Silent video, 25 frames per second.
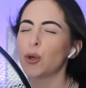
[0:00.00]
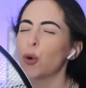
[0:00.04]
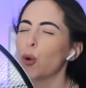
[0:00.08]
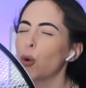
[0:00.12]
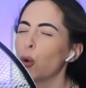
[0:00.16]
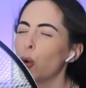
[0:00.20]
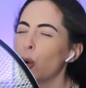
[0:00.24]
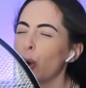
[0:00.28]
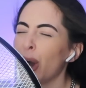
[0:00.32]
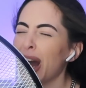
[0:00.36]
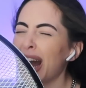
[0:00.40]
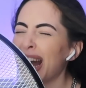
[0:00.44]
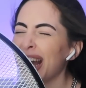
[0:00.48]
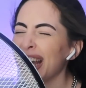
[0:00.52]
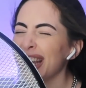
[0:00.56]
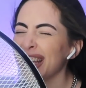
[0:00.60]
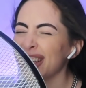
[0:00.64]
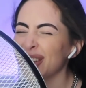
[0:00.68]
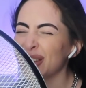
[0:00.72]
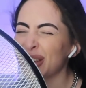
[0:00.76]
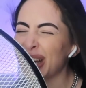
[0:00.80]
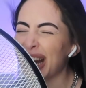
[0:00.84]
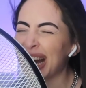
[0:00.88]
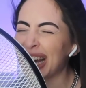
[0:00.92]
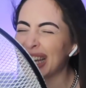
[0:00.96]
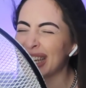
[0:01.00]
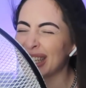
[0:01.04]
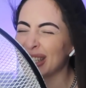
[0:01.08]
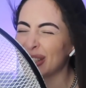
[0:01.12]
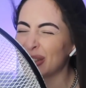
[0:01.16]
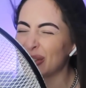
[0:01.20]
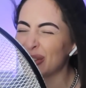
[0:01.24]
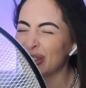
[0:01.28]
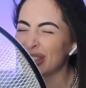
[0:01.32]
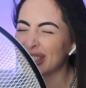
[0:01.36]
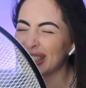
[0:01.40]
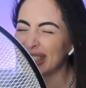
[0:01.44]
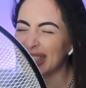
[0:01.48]
Why you gotta
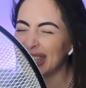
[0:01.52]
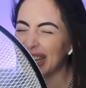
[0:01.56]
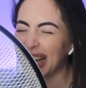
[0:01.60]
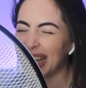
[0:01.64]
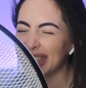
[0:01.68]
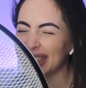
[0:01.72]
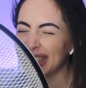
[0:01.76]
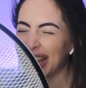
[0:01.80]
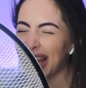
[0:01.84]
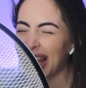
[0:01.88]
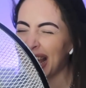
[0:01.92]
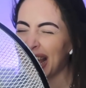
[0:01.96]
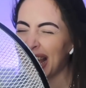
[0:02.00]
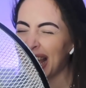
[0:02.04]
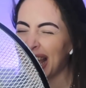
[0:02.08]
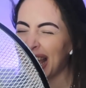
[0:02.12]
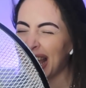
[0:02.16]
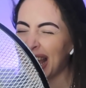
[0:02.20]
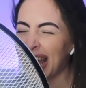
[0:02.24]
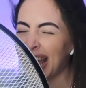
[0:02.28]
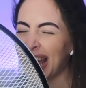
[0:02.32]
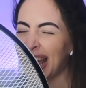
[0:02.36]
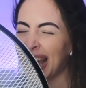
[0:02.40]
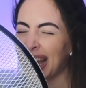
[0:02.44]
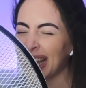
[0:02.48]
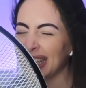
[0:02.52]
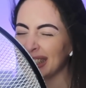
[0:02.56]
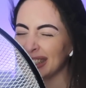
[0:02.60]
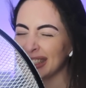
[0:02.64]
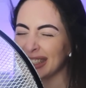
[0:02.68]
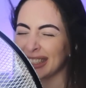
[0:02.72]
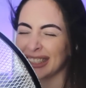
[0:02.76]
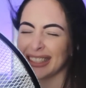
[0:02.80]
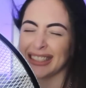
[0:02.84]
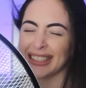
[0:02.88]
do shit like that?